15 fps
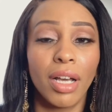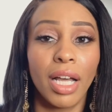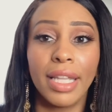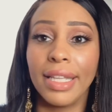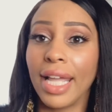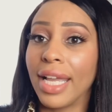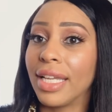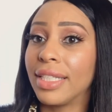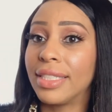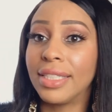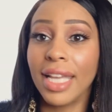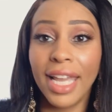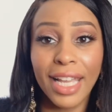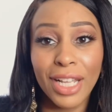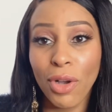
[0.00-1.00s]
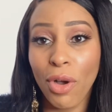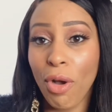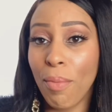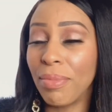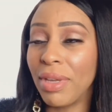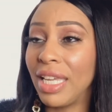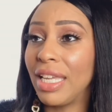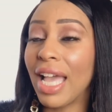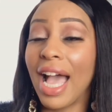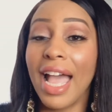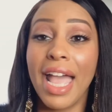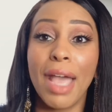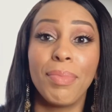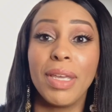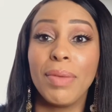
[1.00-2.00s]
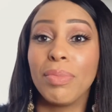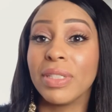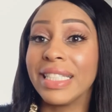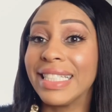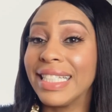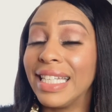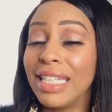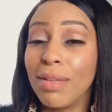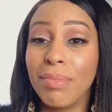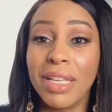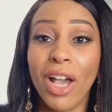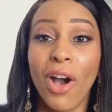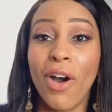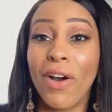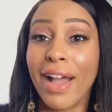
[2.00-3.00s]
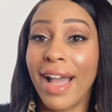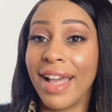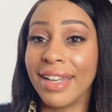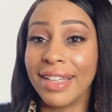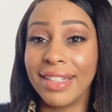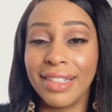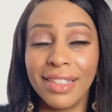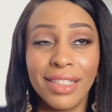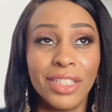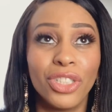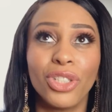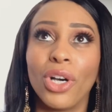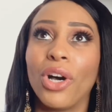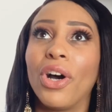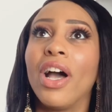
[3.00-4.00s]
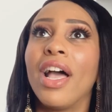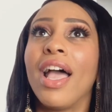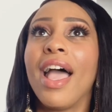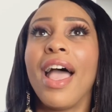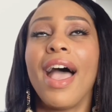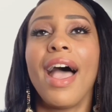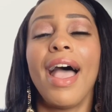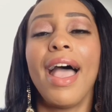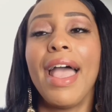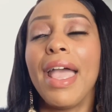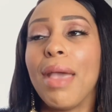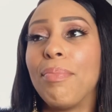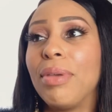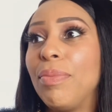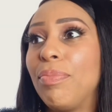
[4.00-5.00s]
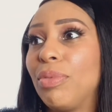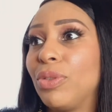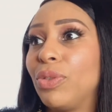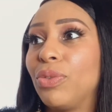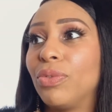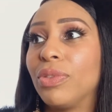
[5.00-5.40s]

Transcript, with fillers: like checking on me i had people sending me all kind of goodies y'all i had people